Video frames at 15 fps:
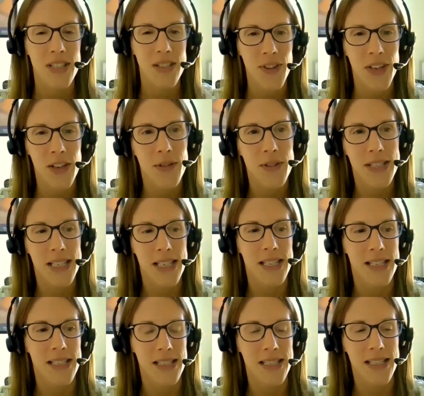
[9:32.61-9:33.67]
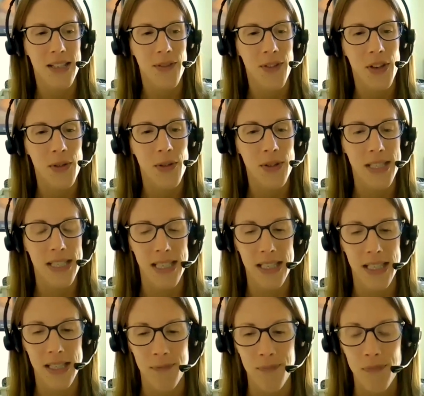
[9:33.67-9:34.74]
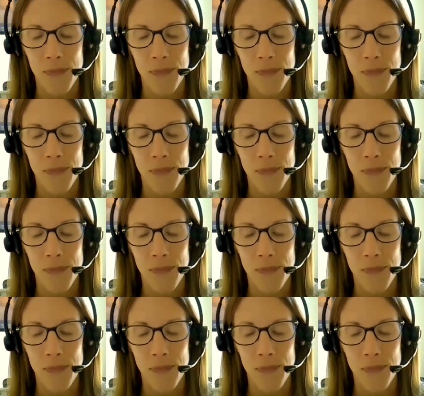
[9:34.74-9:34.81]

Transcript: difficulties. There's difficulties